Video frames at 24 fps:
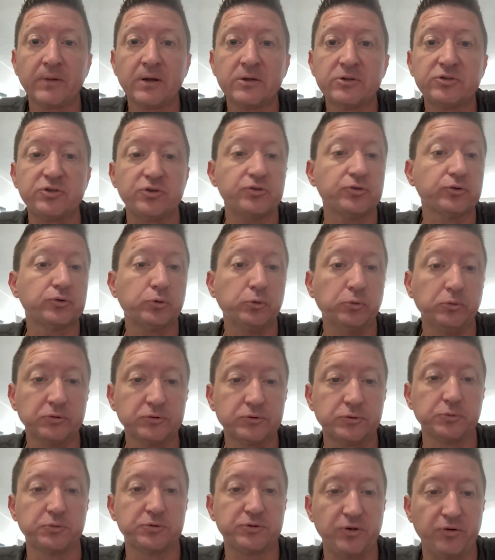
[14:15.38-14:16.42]
Certain
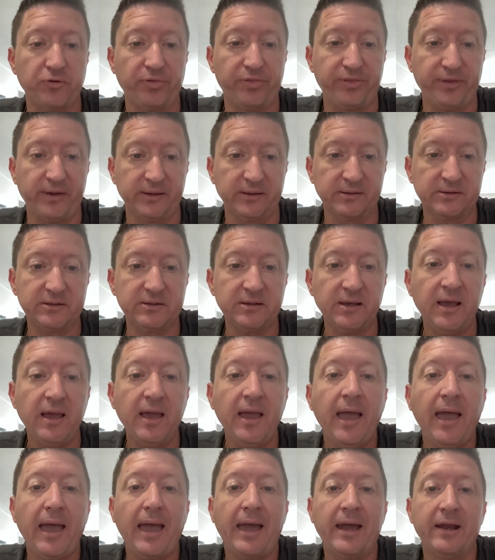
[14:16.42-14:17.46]
tools do certain things.
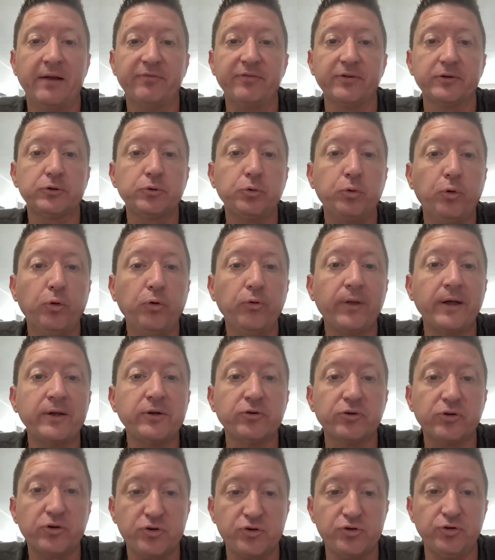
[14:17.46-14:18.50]
And if the tool that
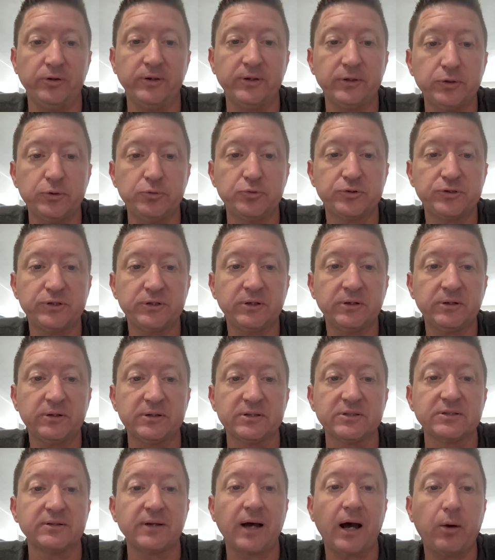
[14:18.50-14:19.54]
you're currently using
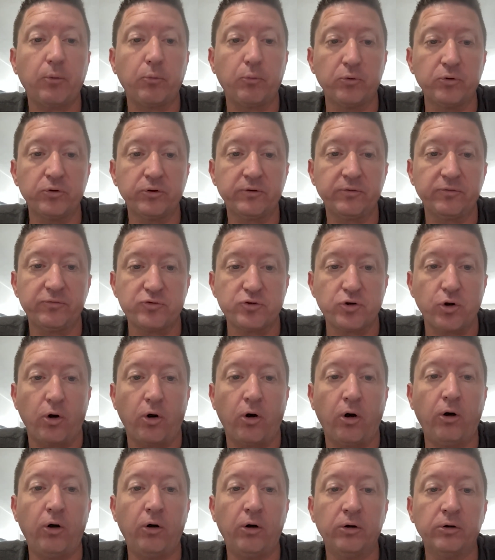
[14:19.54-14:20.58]
does not work for
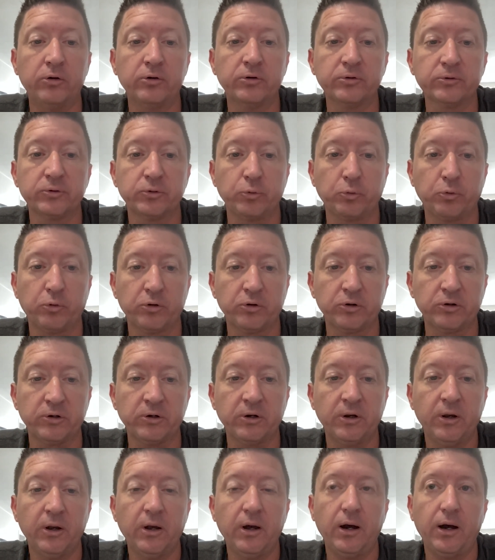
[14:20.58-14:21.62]
all
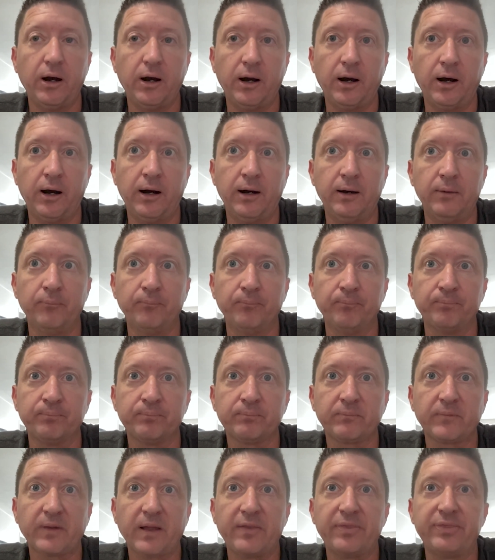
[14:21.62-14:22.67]
your
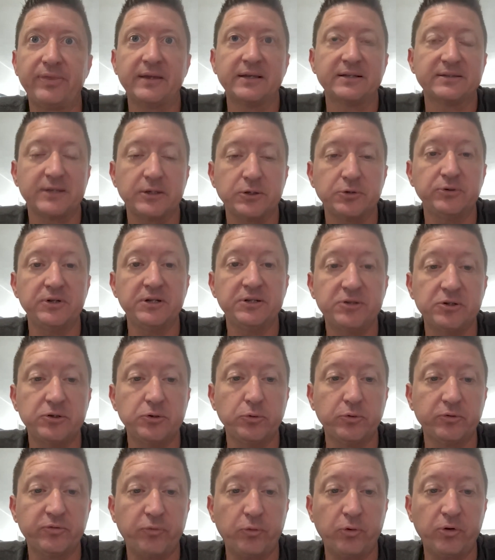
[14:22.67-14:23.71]
things that you need to
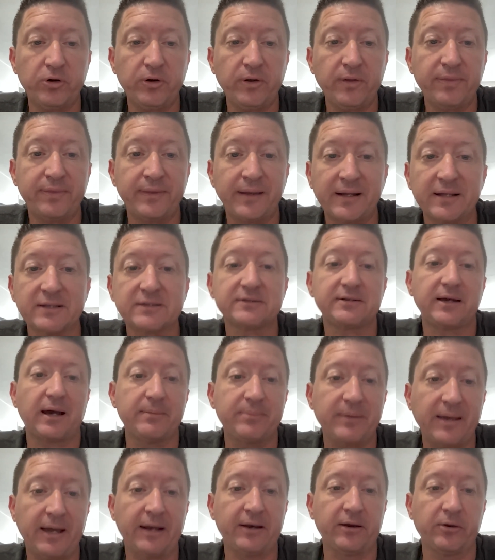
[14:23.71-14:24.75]
do it for, then it's
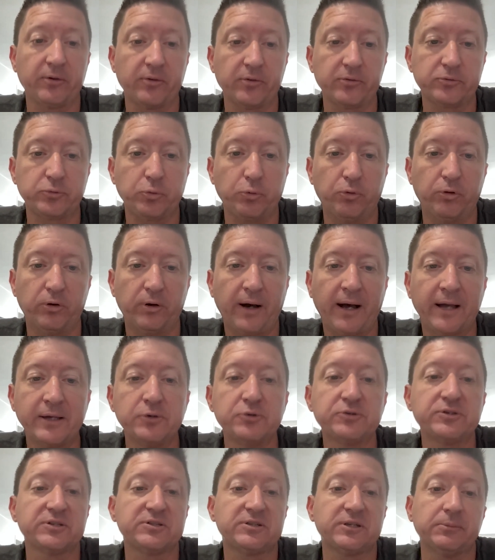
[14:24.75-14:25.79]
time to add another tool. I
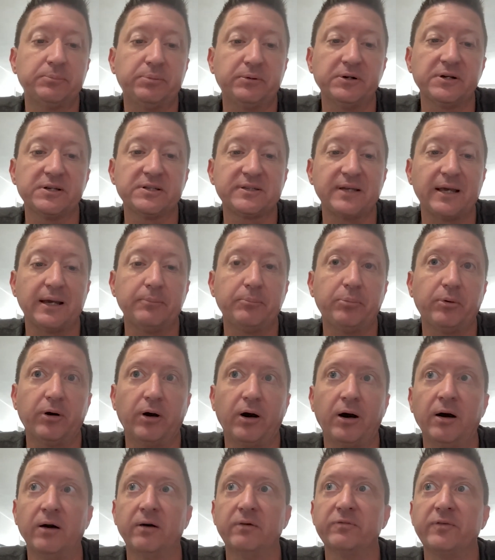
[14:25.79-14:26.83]
use a simple example
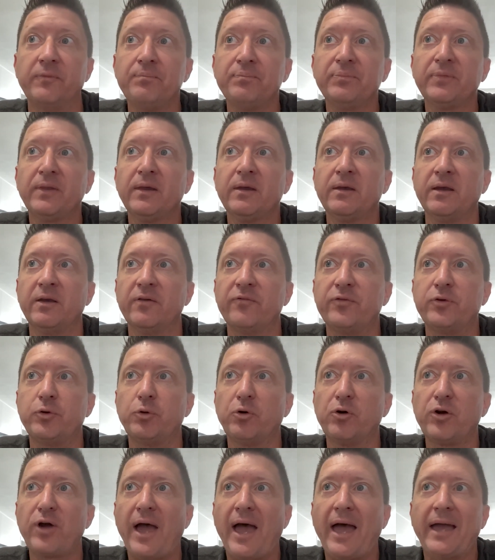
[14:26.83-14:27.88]
of if
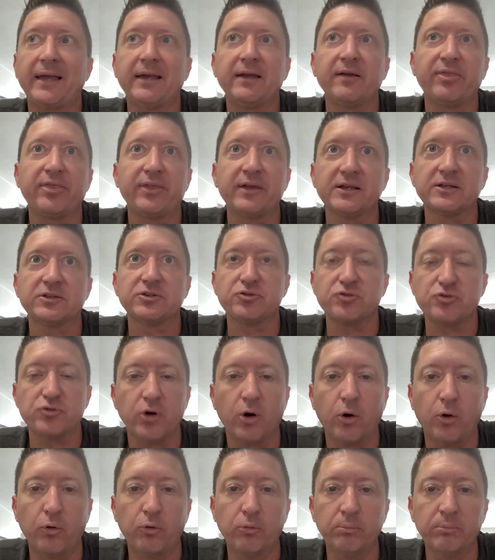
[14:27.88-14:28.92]
you're hanging things in your
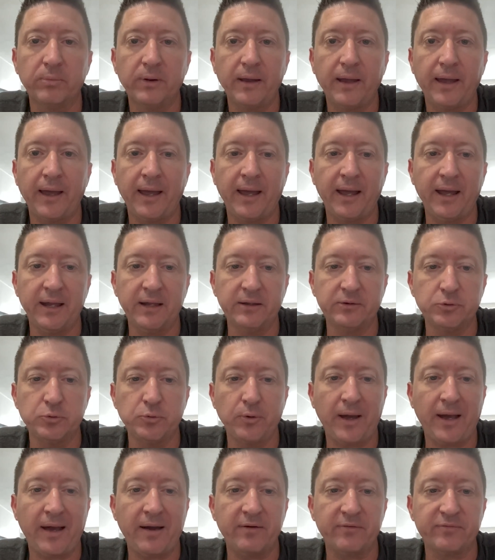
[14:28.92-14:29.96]
home and
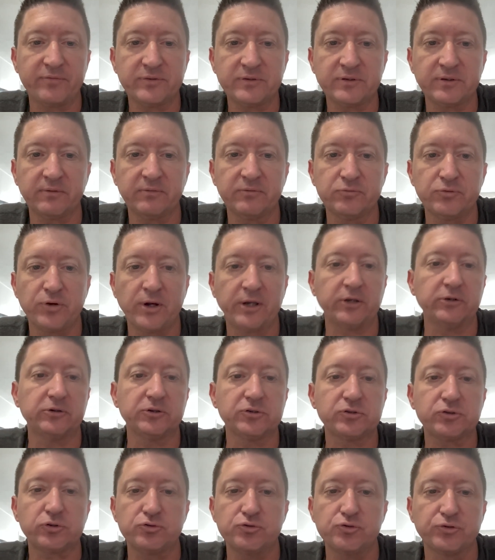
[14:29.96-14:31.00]
you have
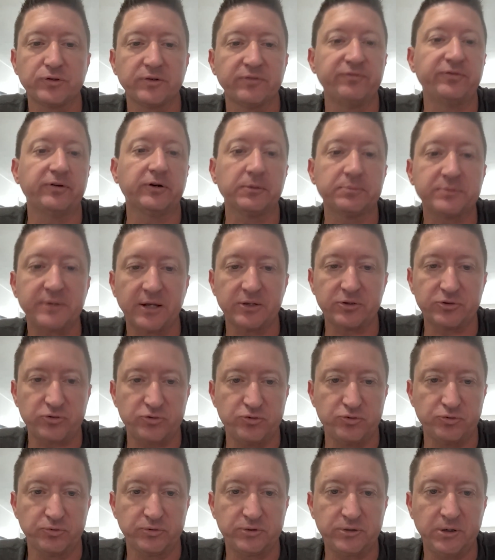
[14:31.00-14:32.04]
regular screws and Phillips head
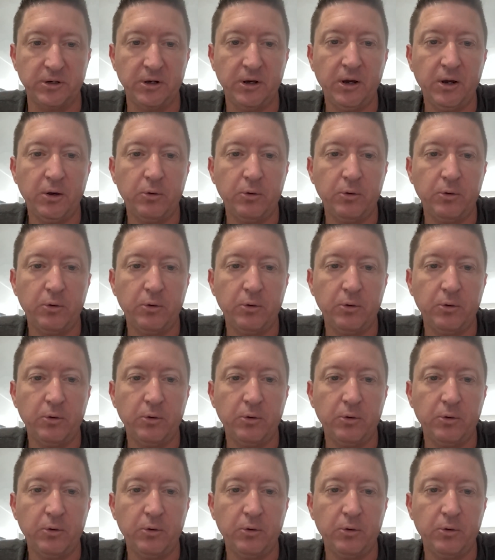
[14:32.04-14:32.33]
screws.